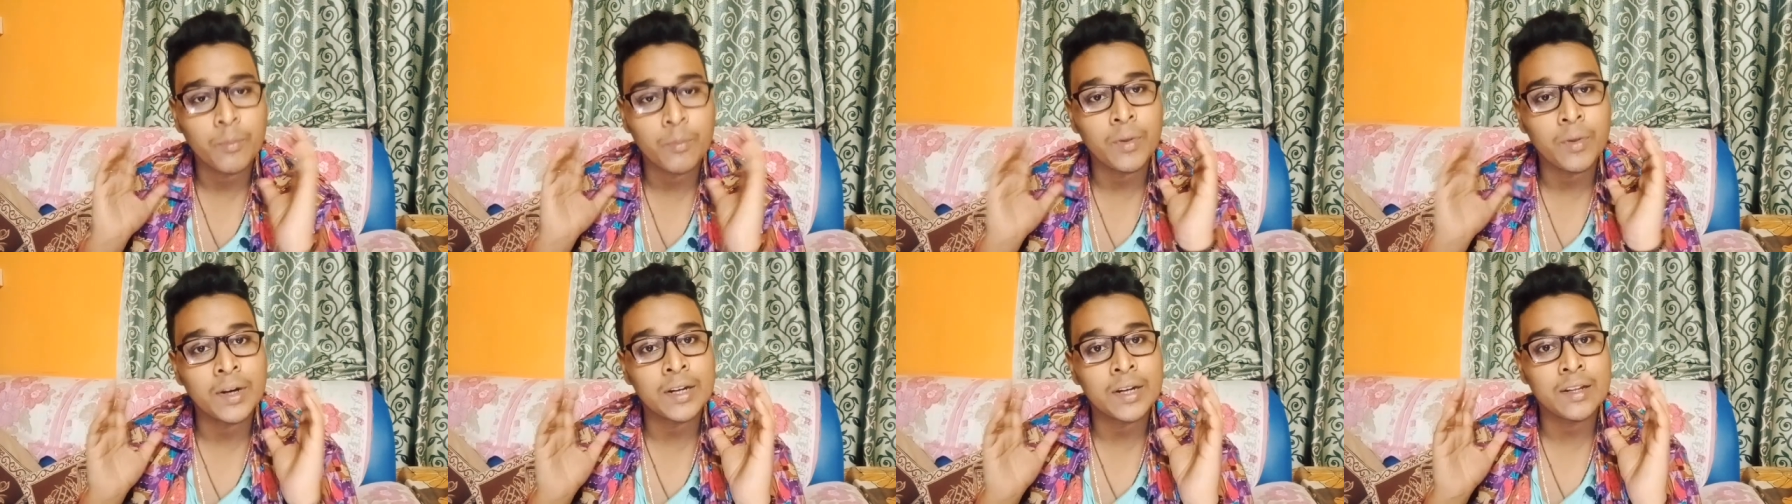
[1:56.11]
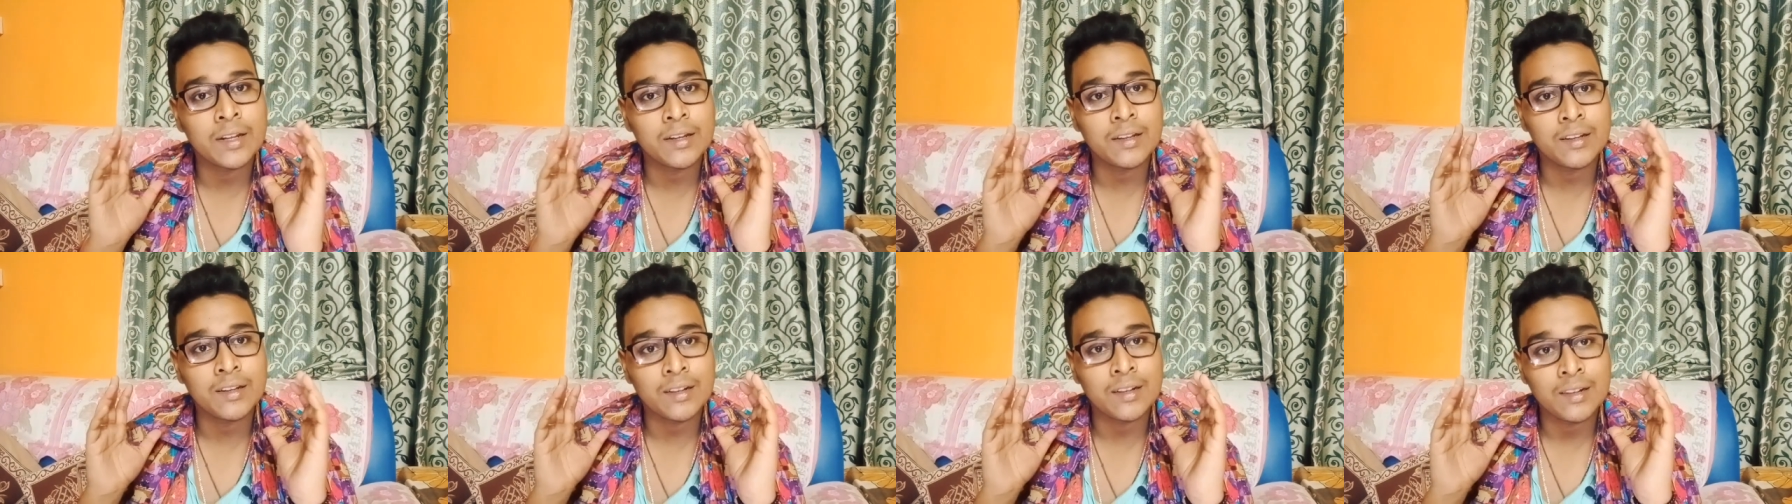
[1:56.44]

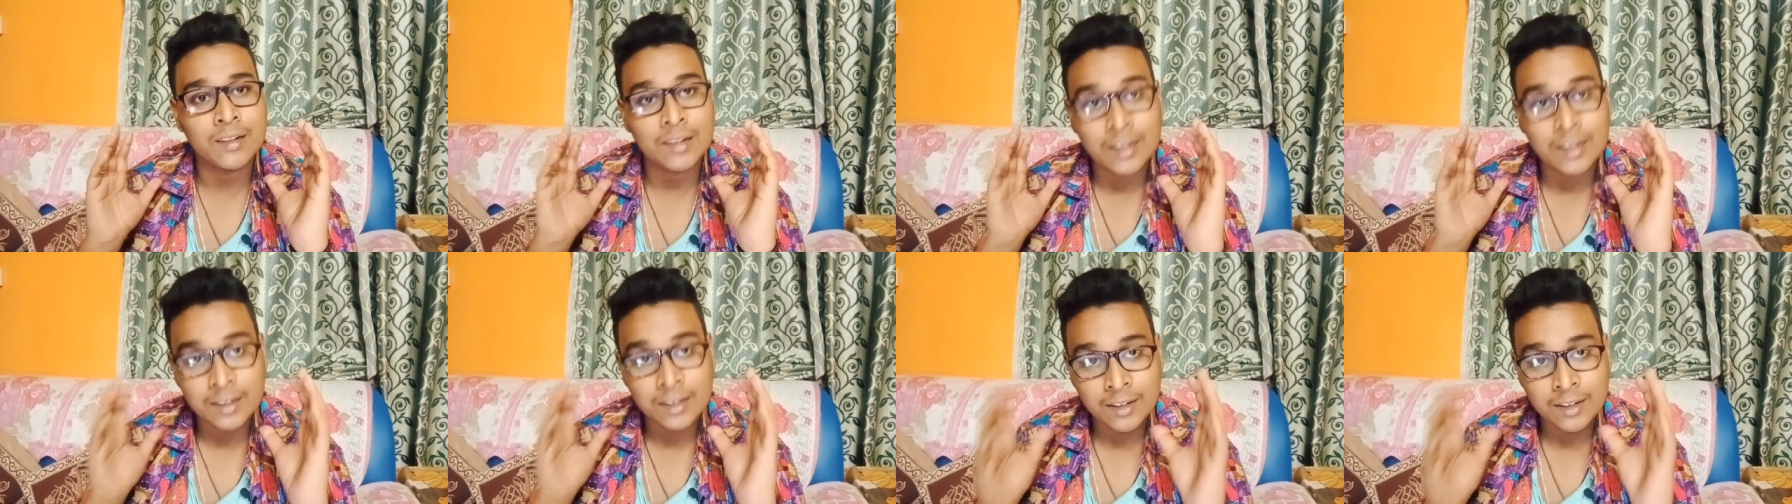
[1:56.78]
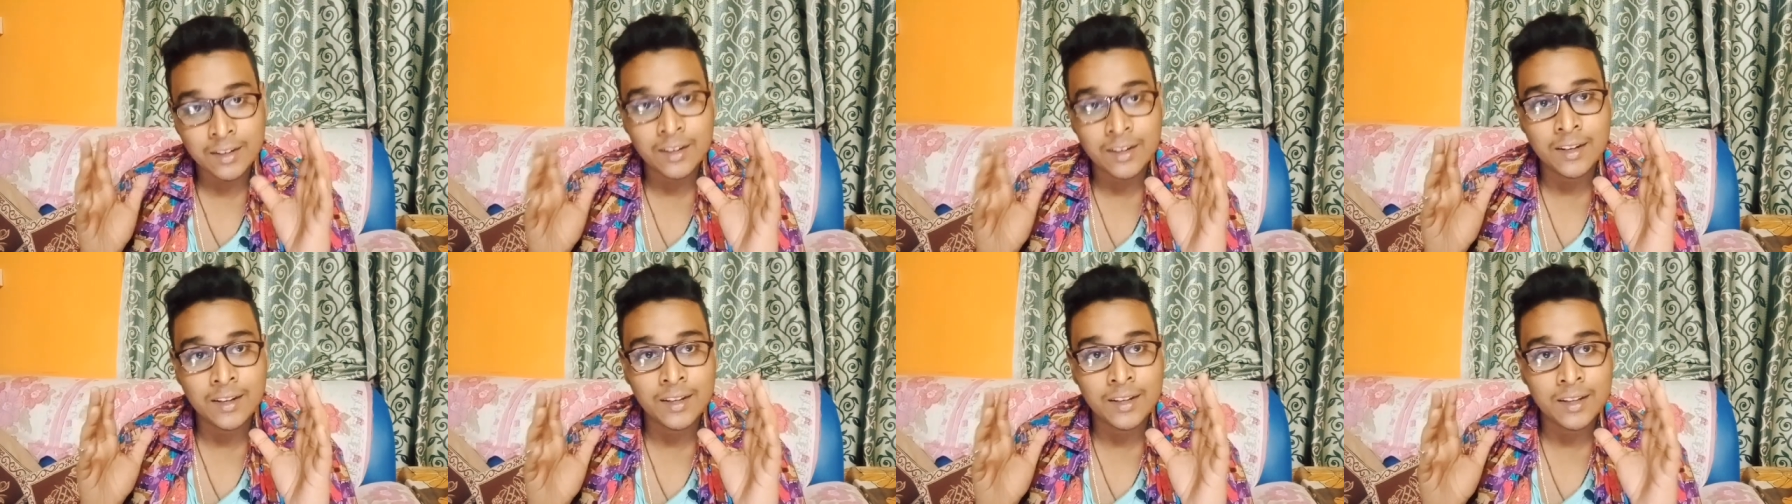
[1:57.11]
but
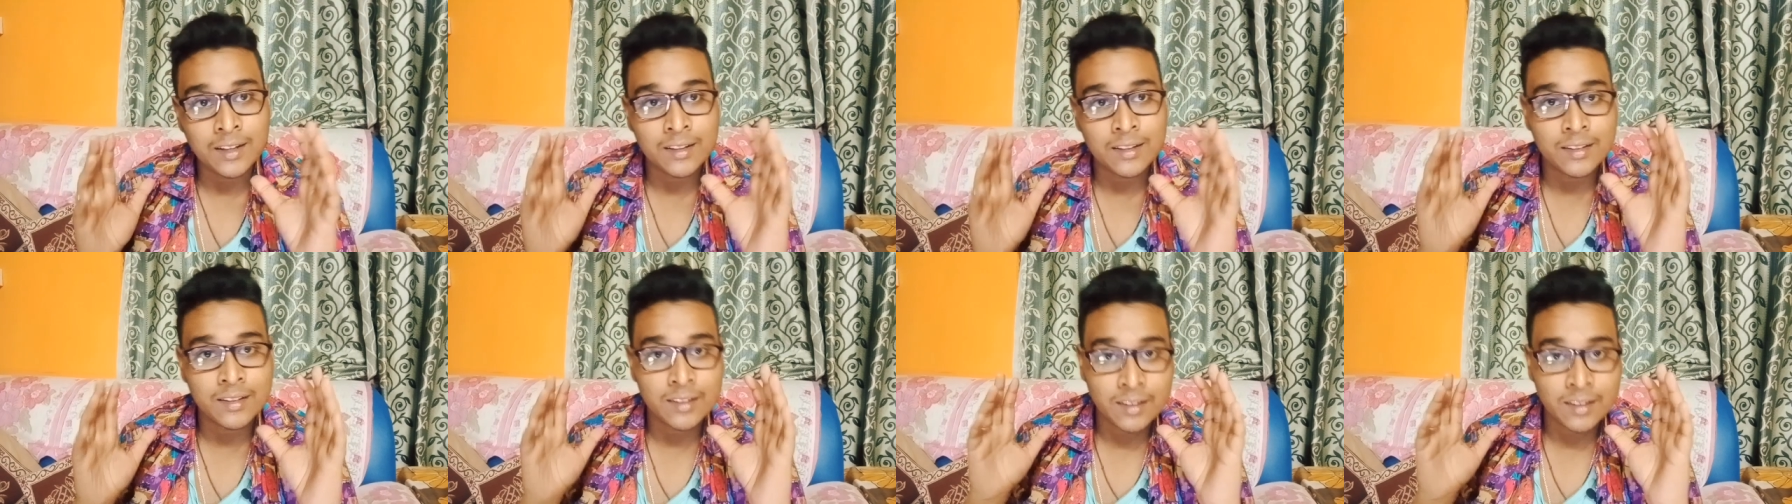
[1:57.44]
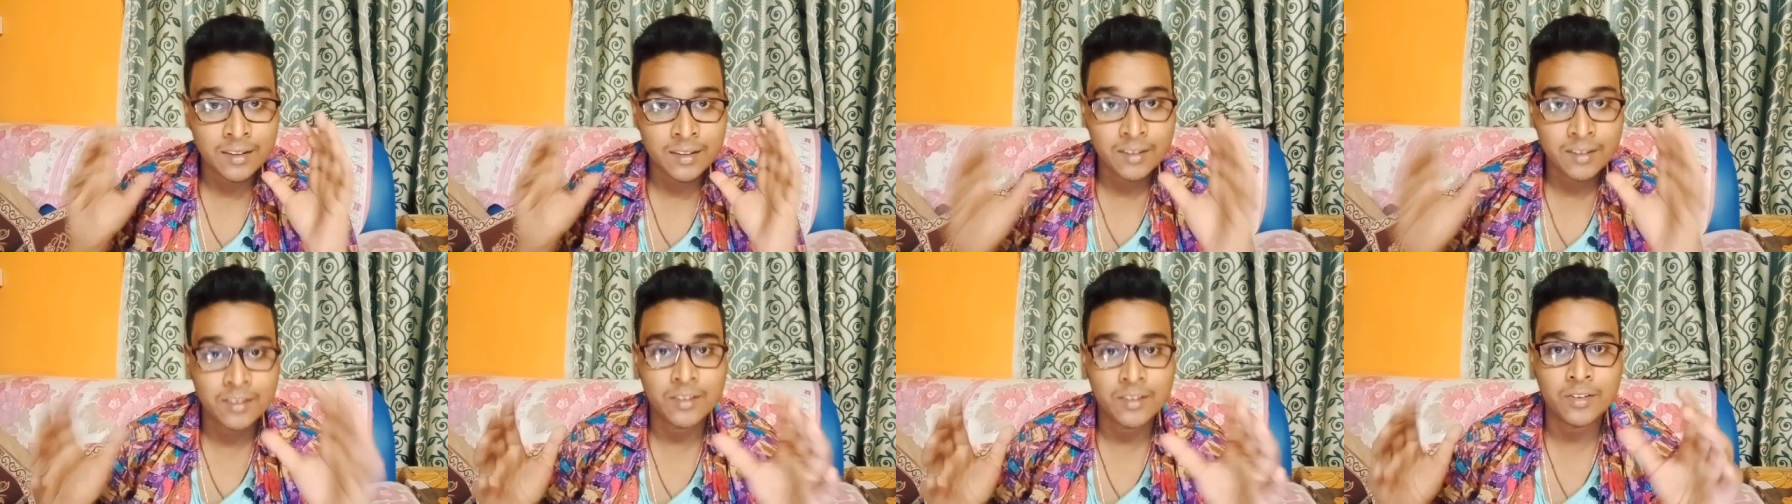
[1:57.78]
literally
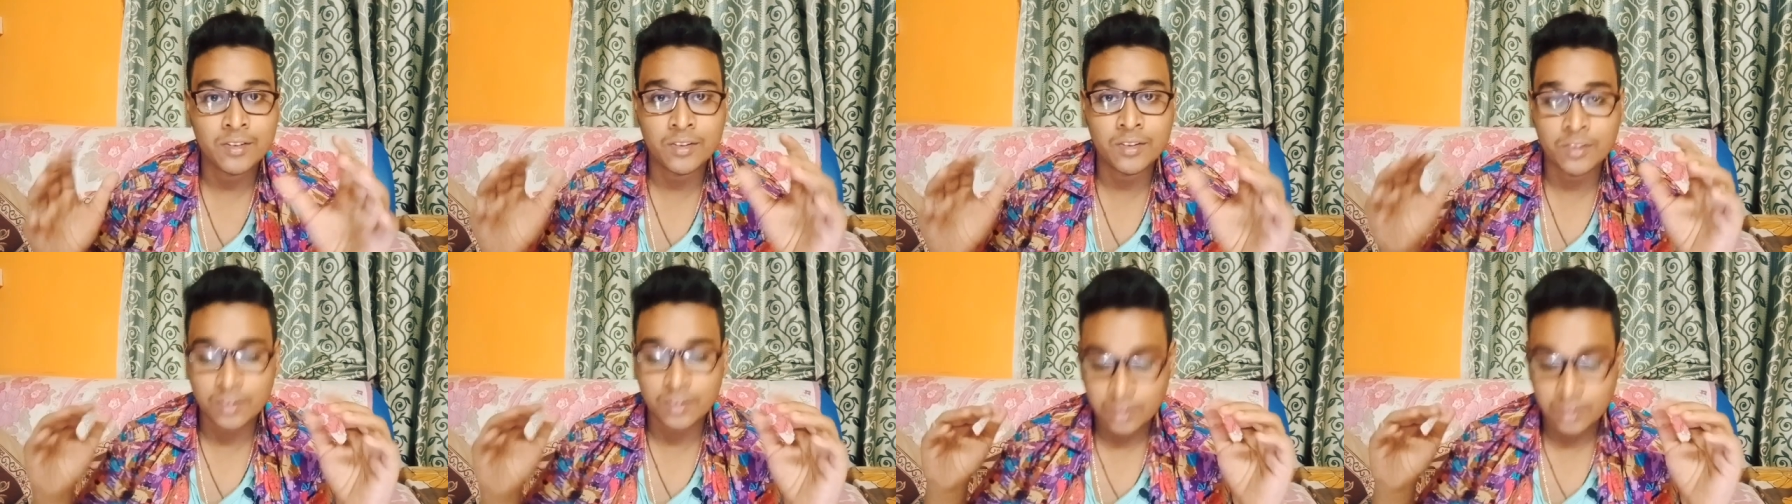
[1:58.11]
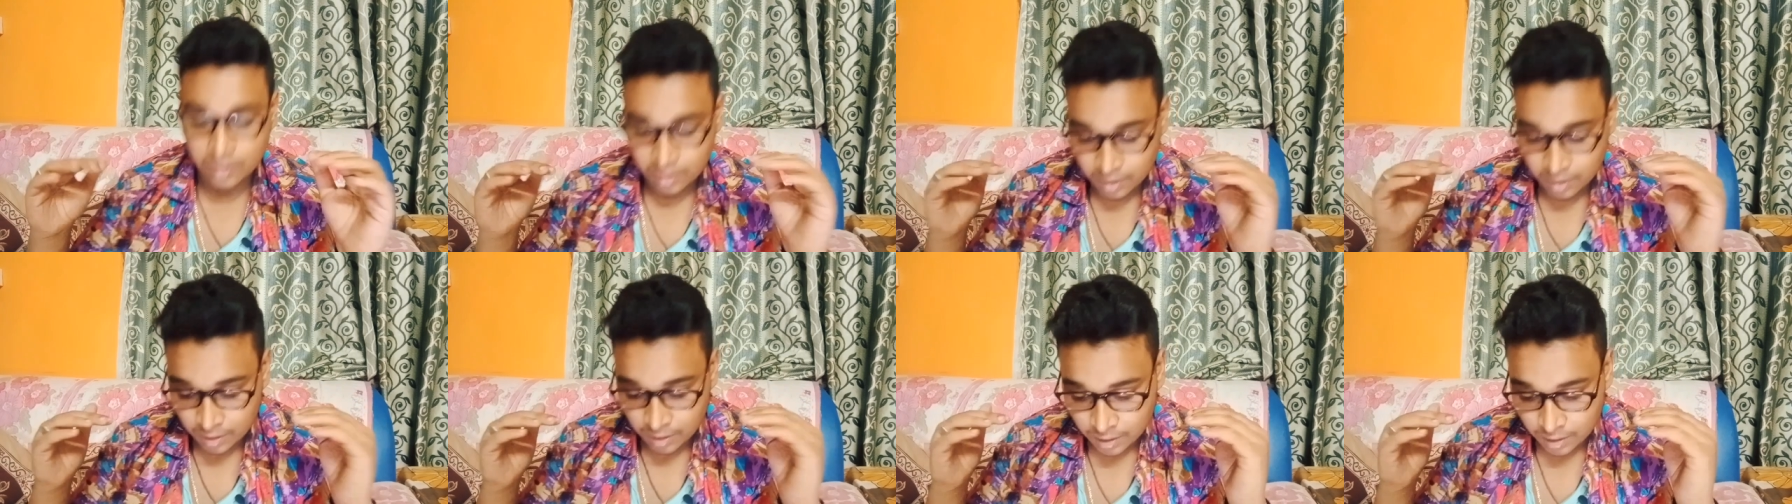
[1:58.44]
this is